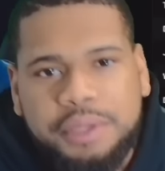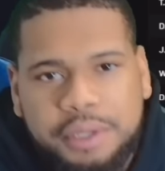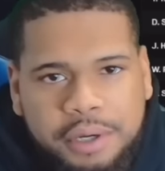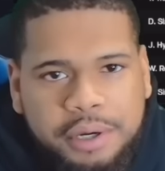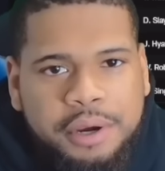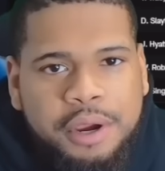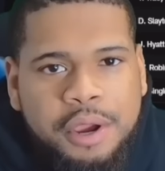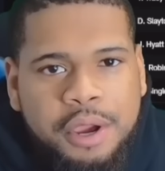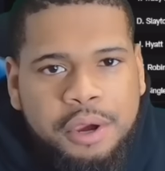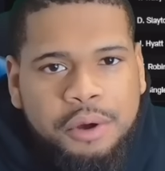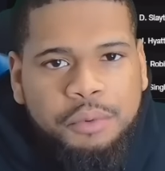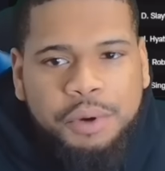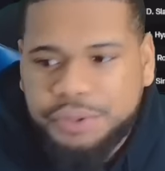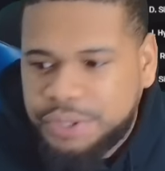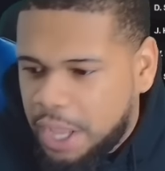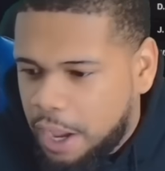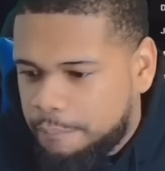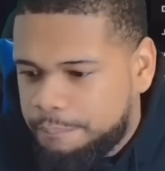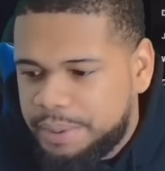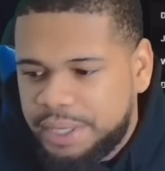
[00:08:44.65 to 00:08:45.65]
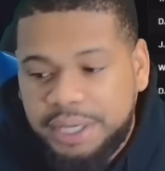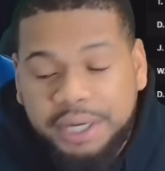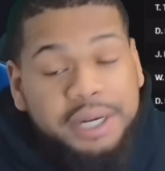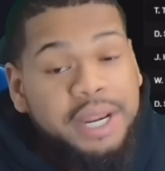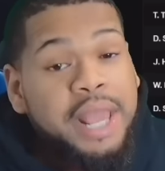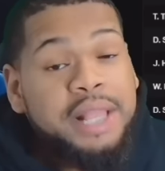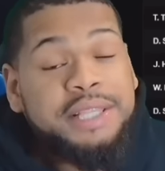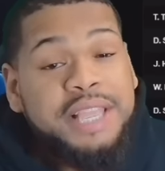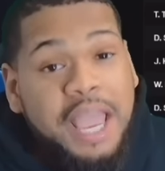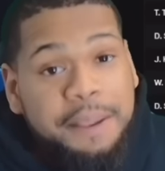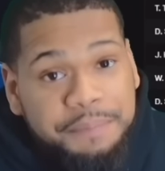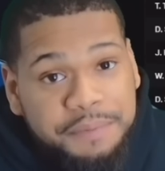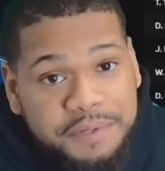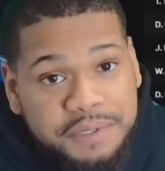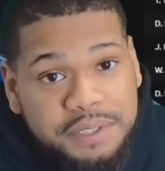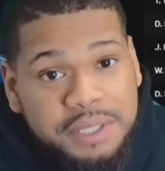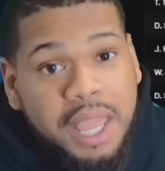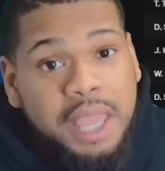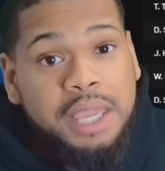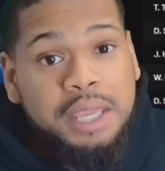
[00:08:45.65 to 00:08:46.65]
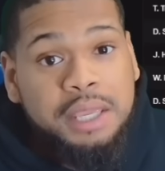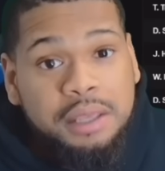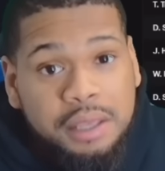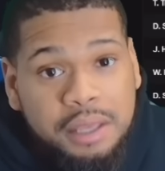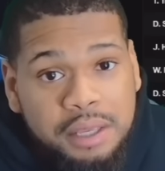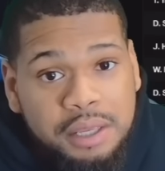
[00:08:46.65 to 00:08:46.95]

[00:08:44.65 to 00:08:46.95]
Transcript: there without being in that type of state